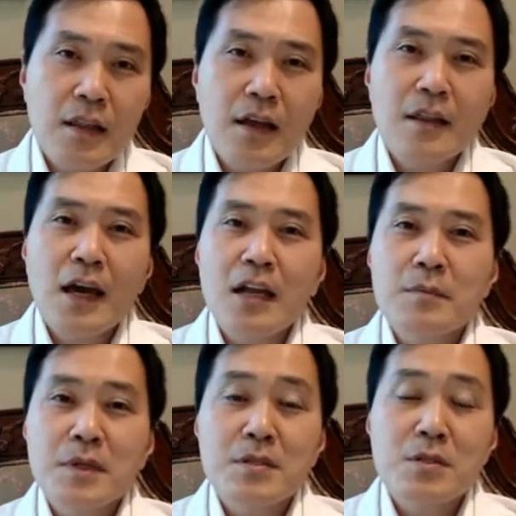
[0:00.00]
that
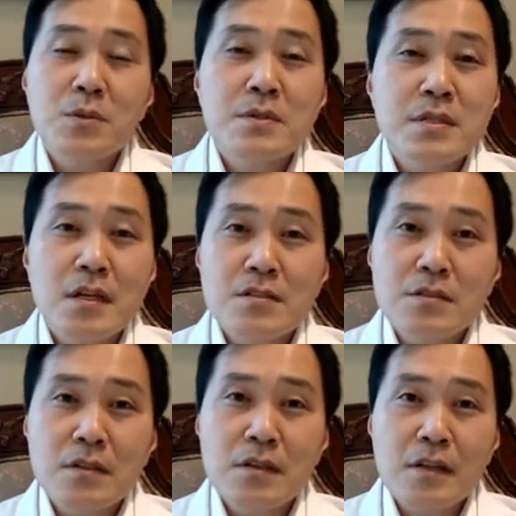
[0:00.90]
anatomy is so
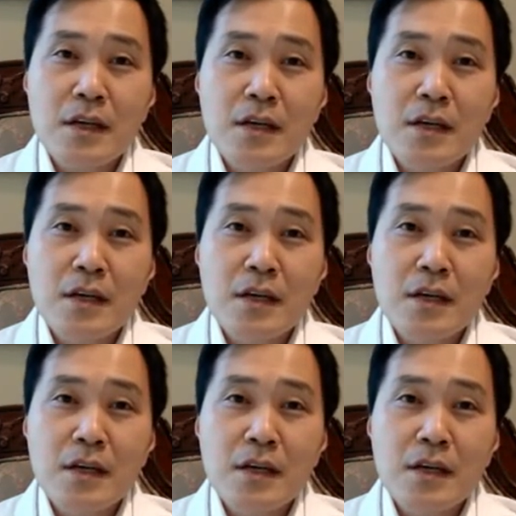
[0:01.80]
essential